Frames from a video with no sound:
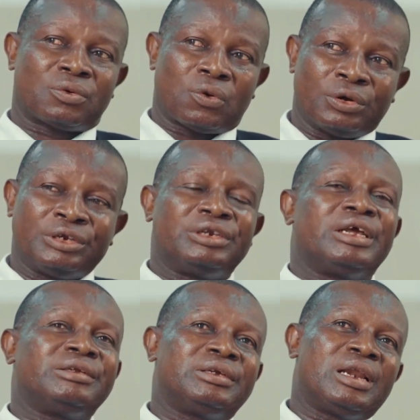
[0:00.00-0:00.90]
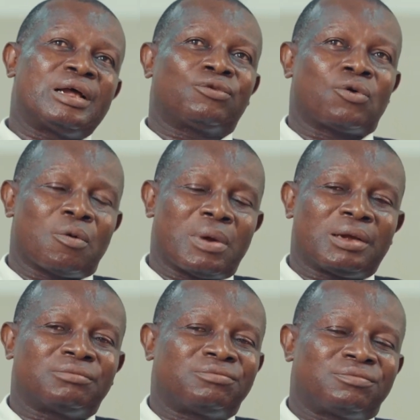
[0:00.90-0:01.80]
calling the engineer to come
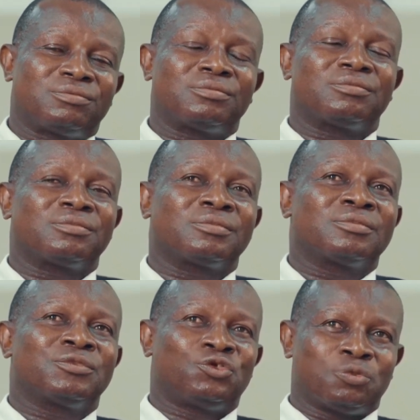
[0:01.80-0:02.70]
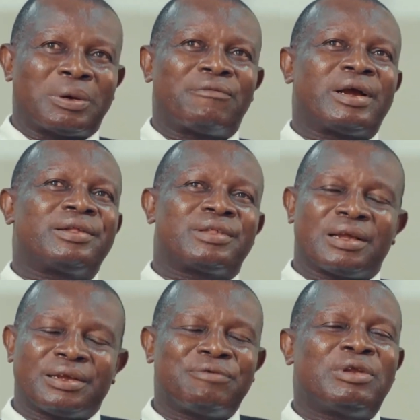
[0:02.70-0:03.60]
and supervise
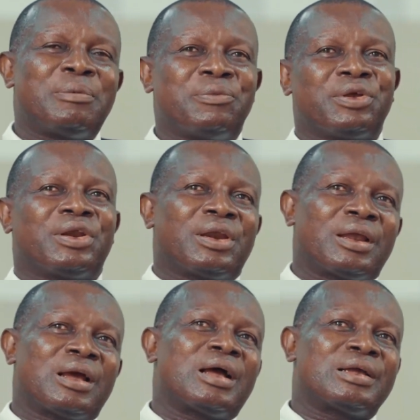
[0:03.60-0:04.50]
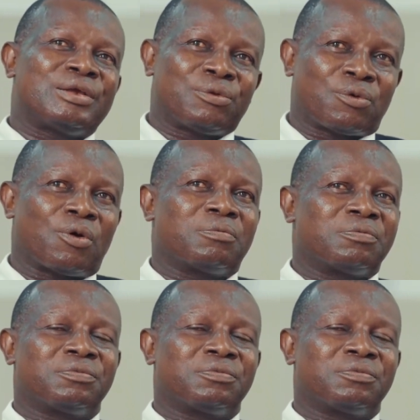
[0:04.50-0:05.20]
and give them their income.